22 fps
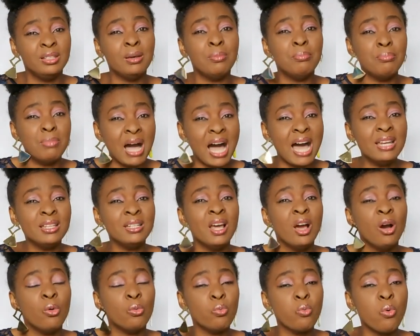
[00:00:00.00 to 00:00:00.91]
The
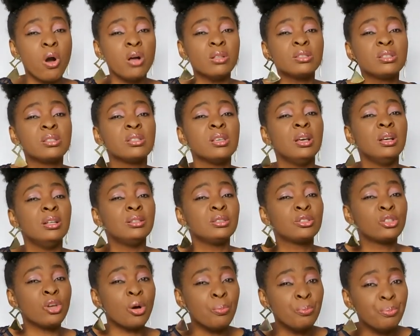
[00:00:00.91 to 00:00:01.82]
man wants
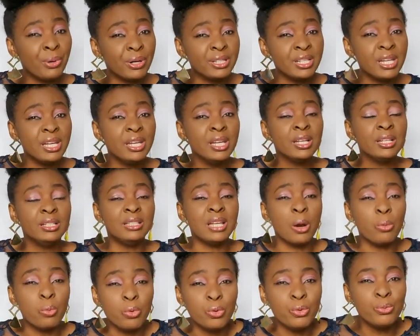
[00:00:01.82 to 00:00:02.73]
somebody
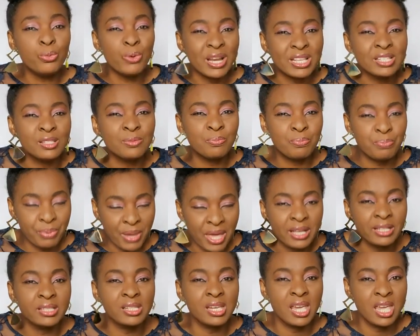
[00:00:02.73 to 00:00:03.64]
that will
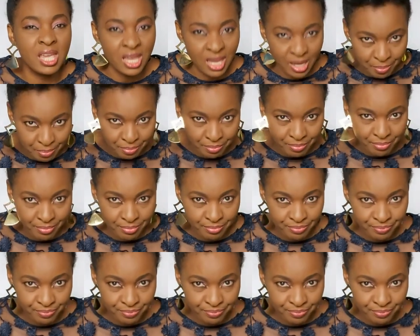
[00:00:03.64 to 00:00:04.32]
respect him.